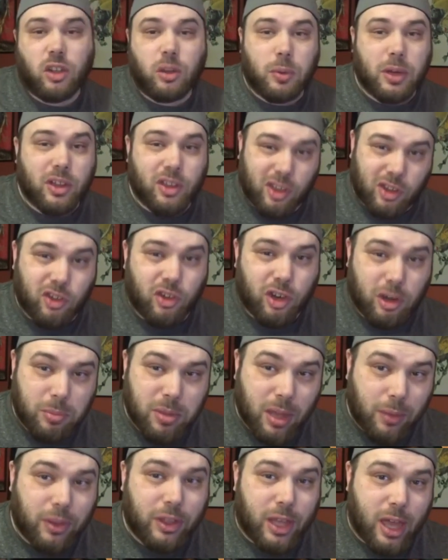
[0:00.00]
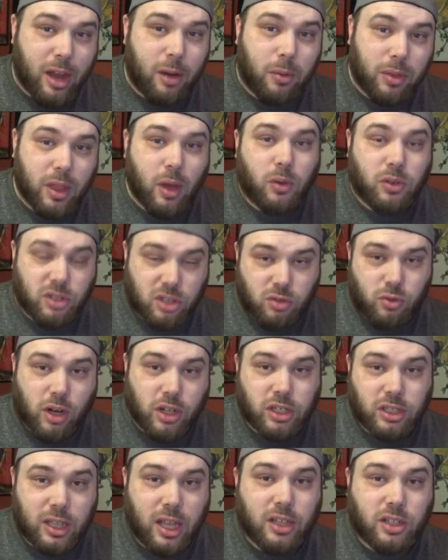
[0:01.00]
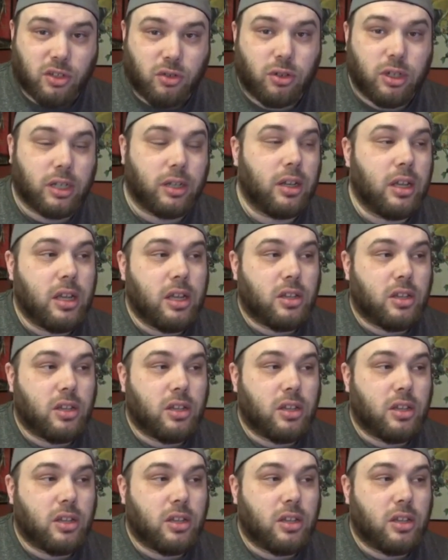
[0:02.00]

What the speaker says: only way that you're going to be able to get it without stretching that screen.